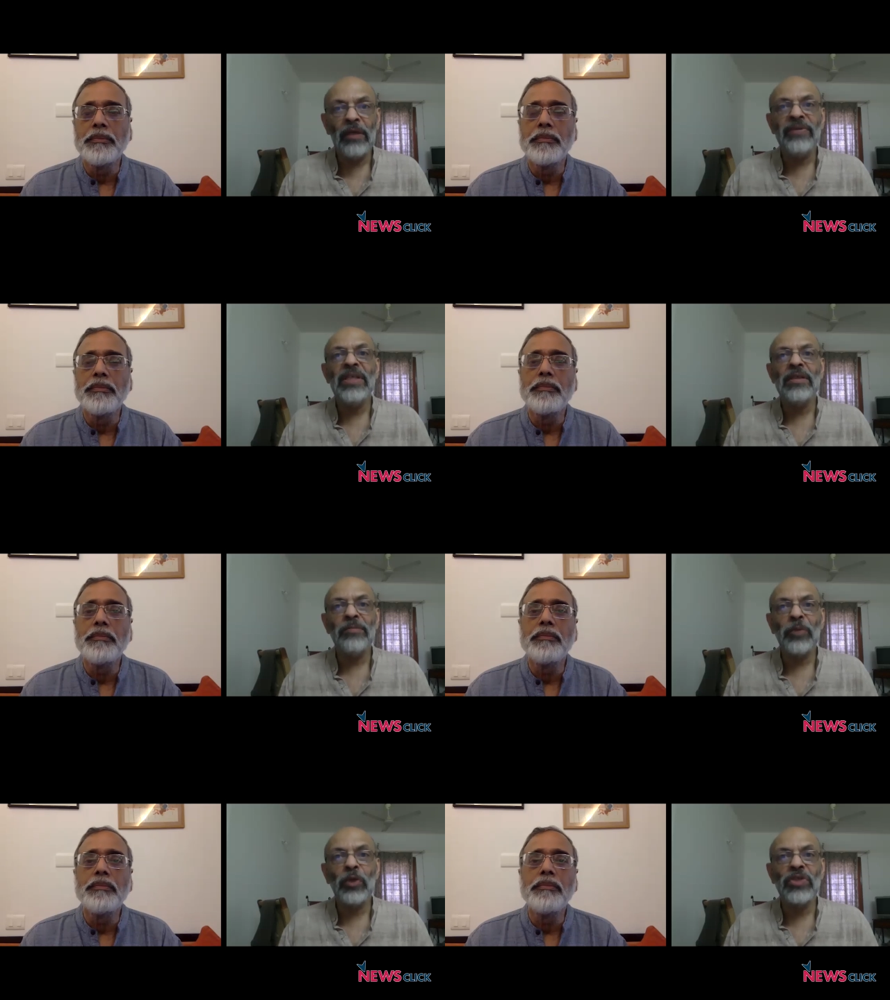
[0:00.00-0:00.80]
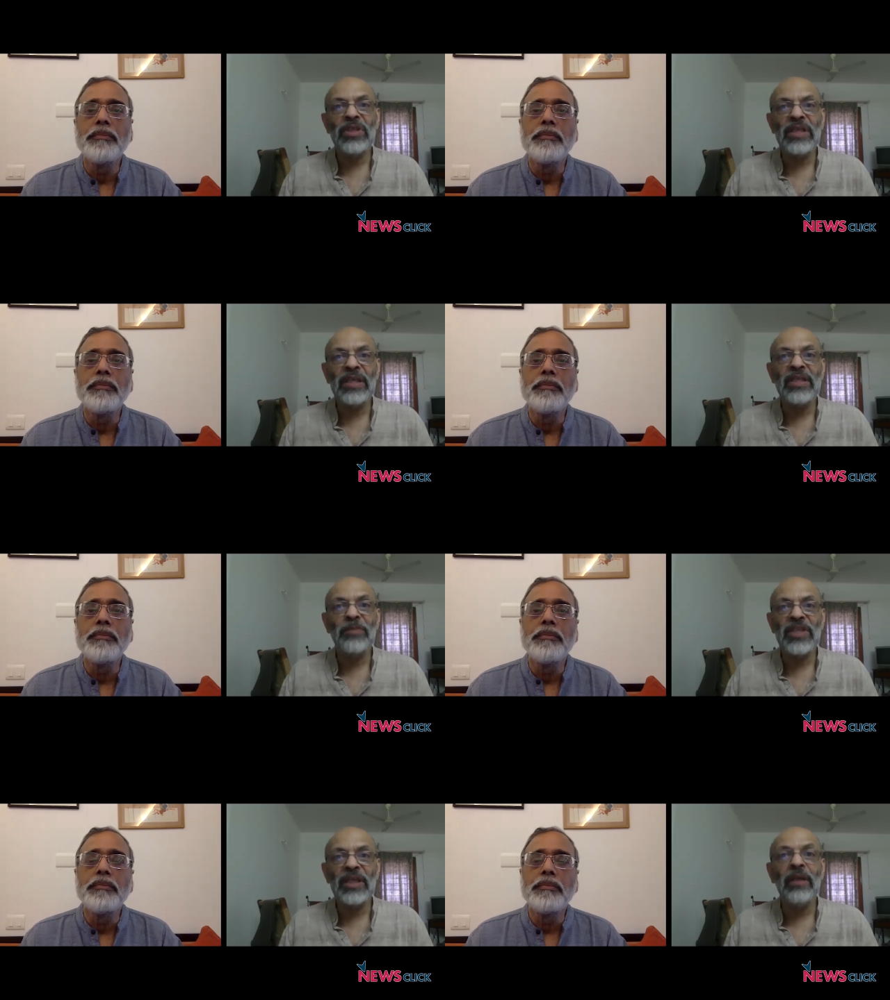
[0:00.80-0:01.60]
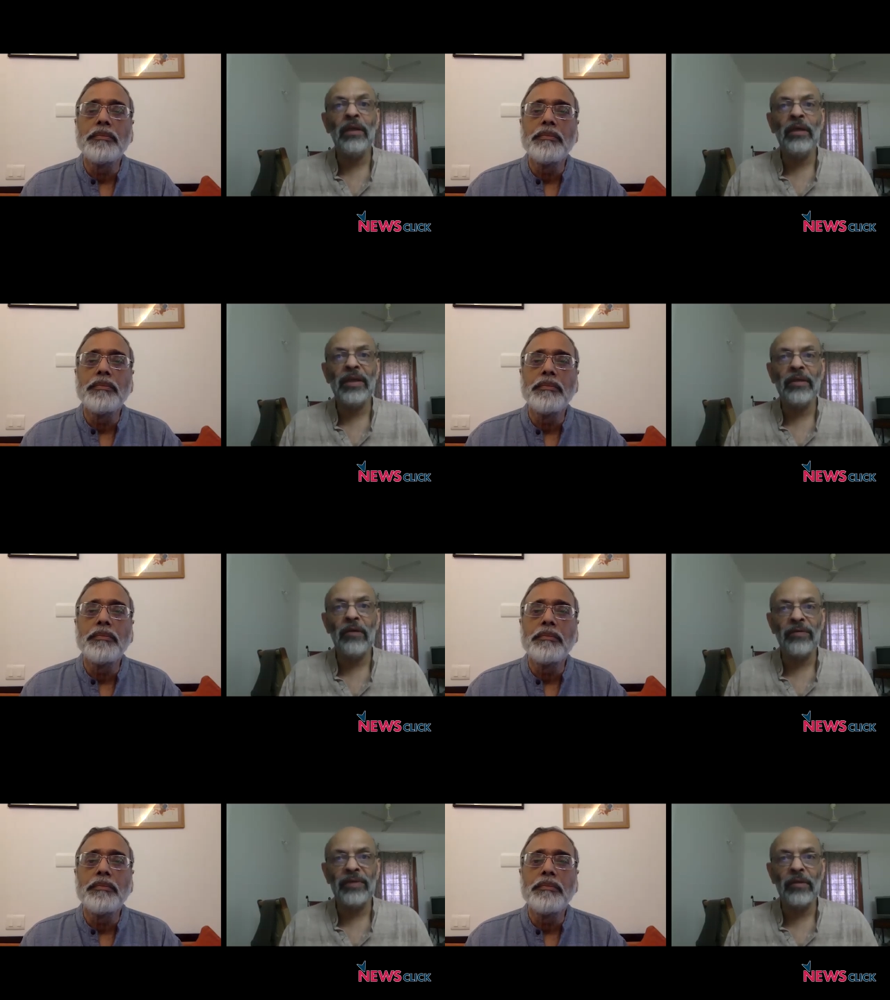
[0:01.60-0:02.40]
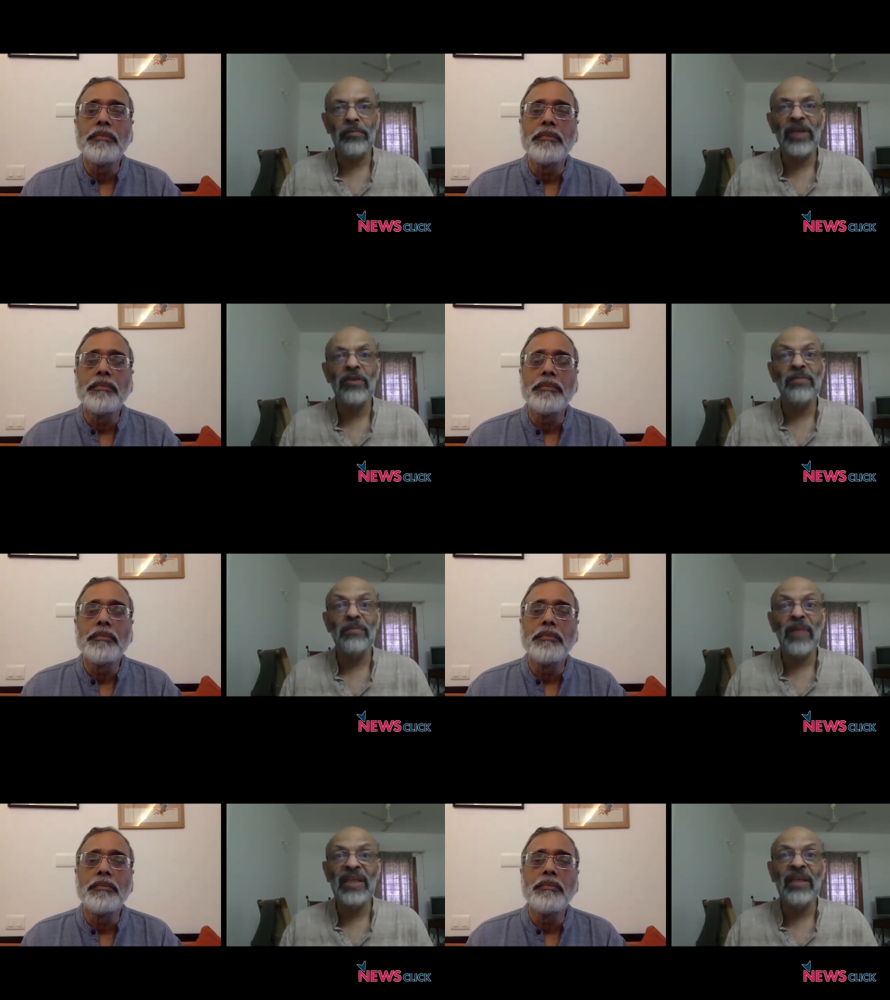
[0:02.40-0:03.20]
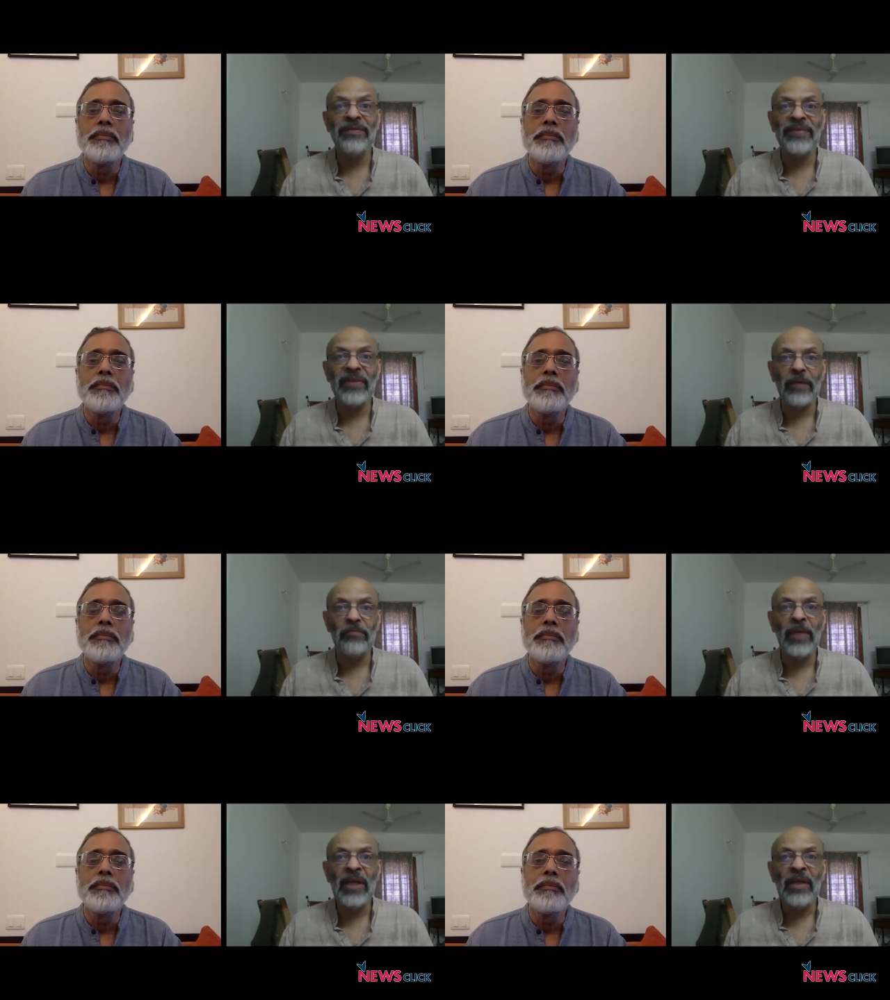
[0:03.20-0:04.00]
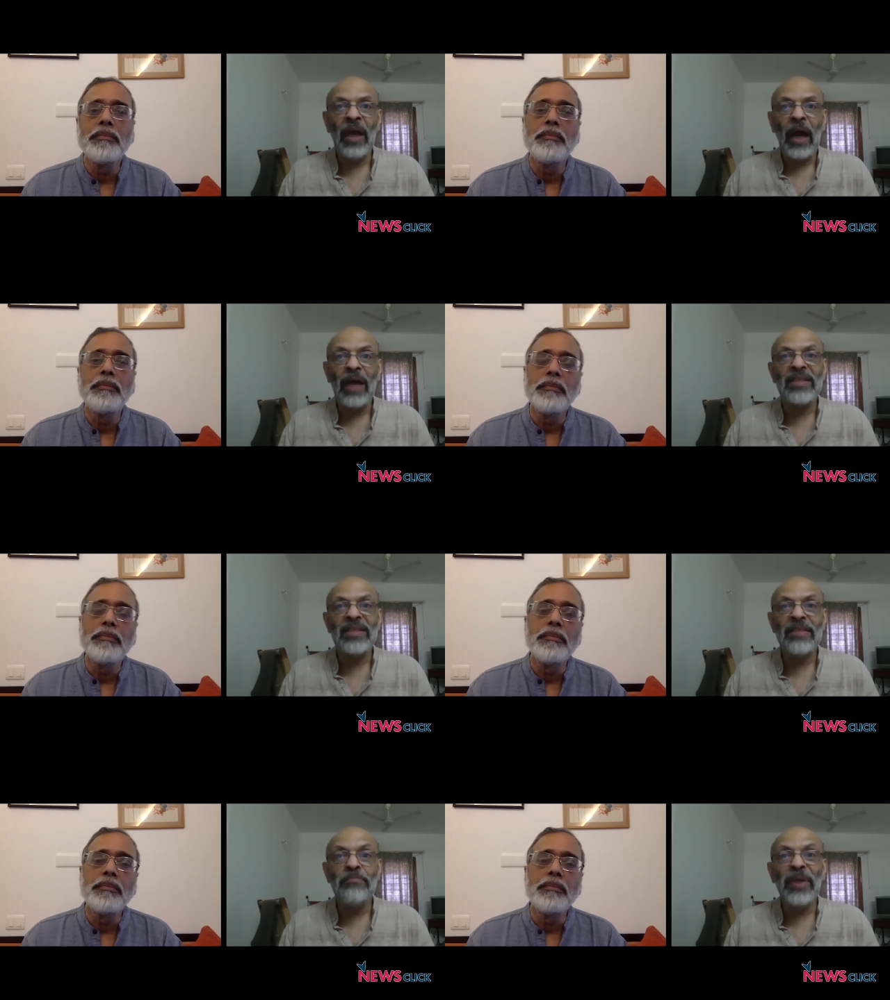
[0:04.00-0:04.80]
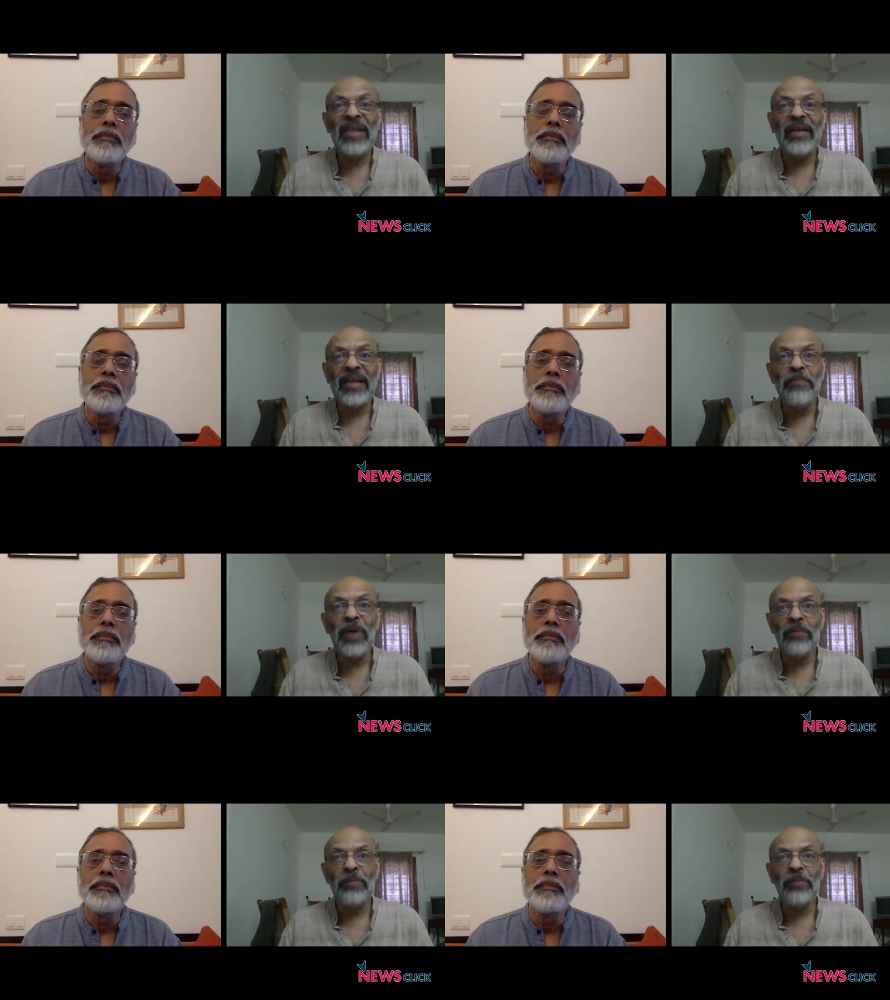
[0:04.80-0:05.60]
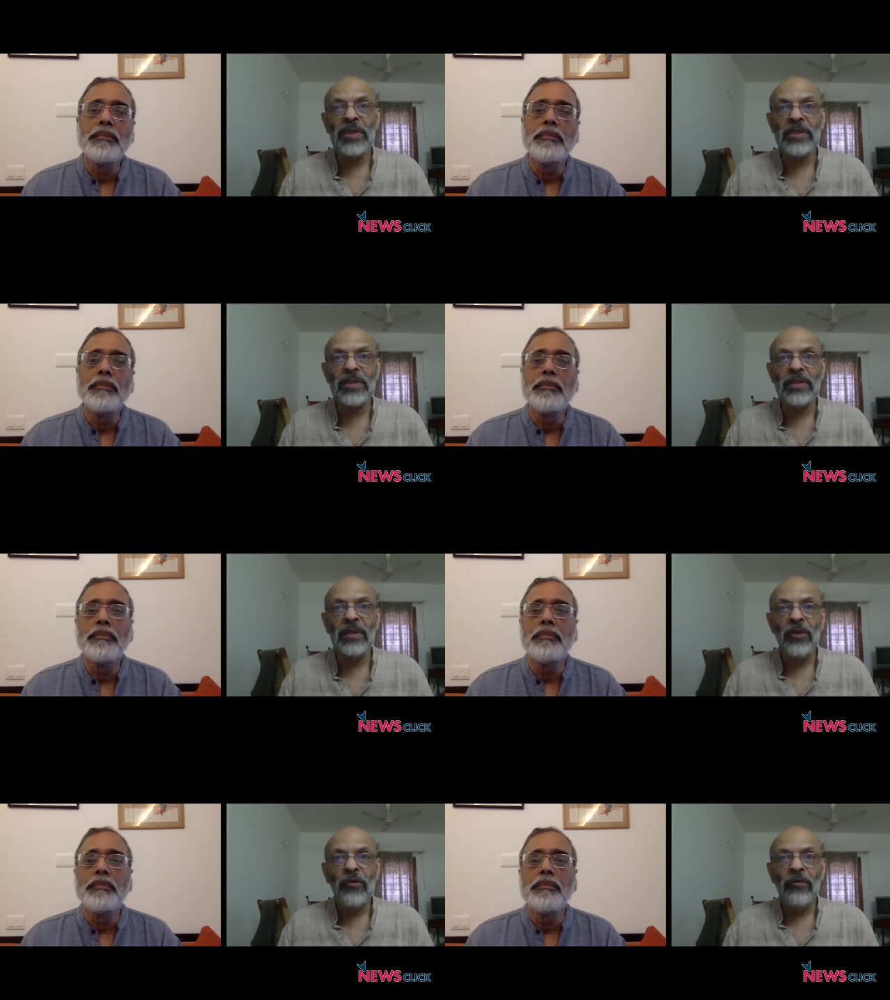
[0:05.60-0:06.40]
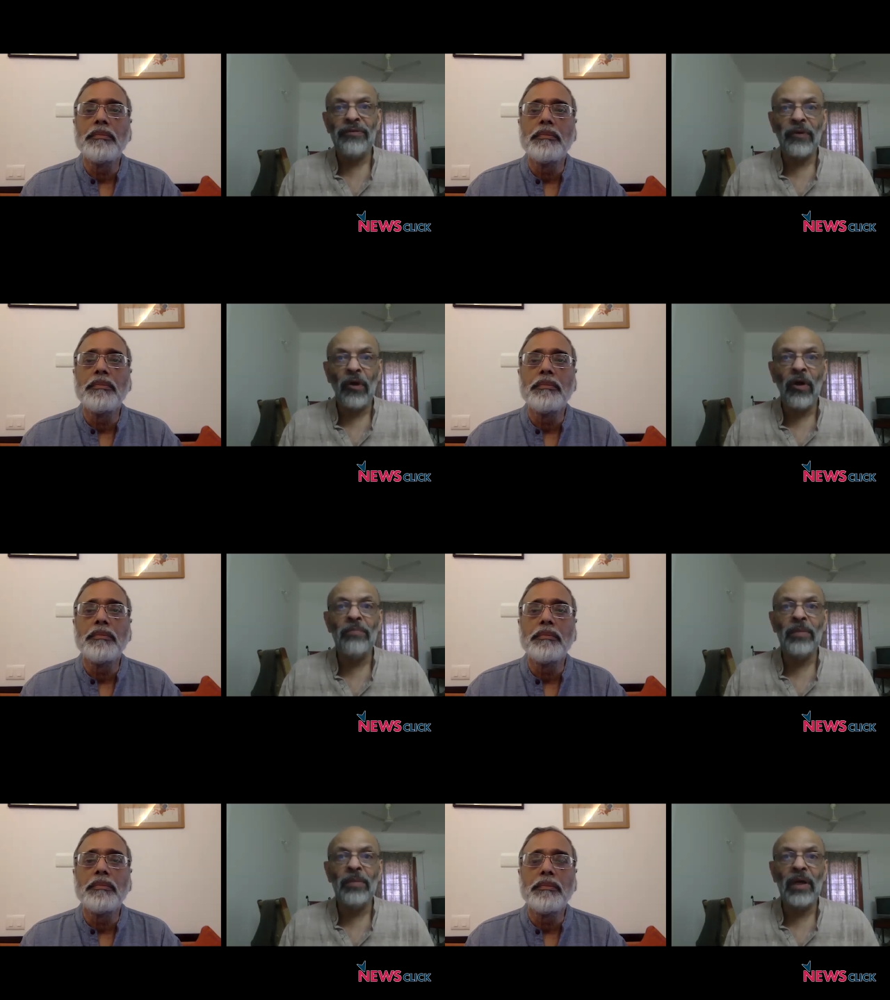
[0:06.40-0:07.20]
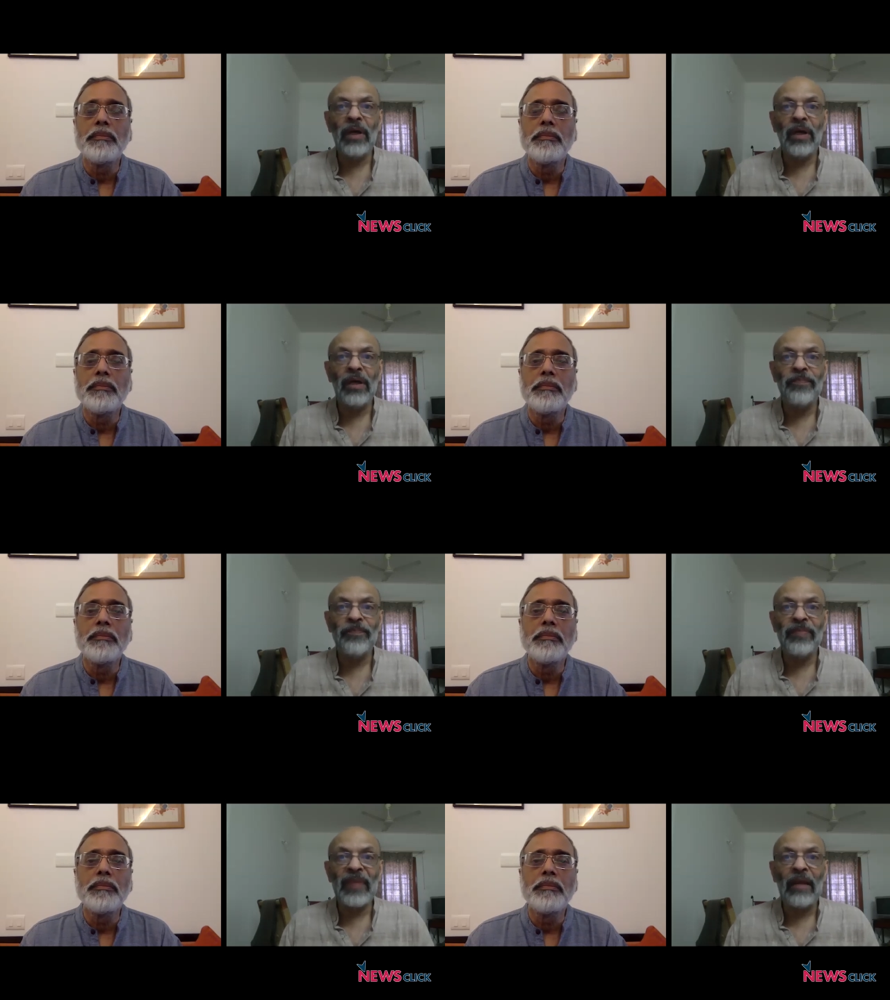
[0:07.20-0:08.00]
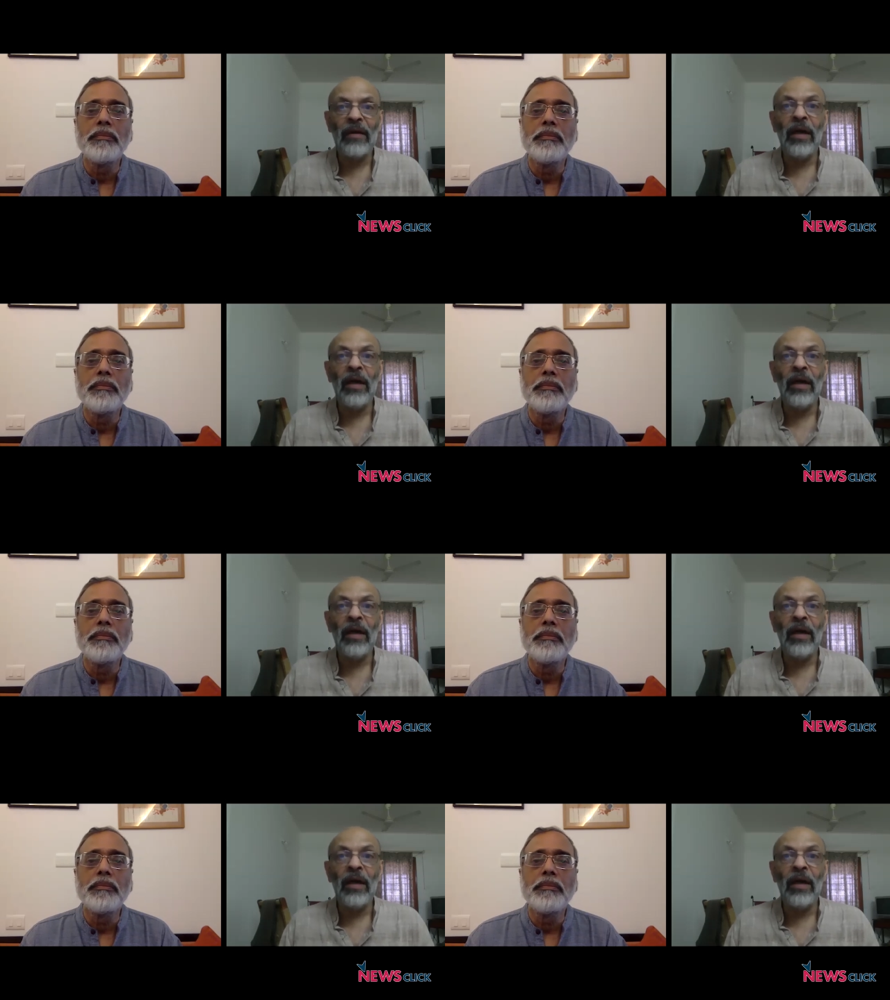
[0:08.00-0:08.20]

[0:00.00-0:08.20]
Speaker 1: these approaches is particularly novel because many of them are simply repurposed from um,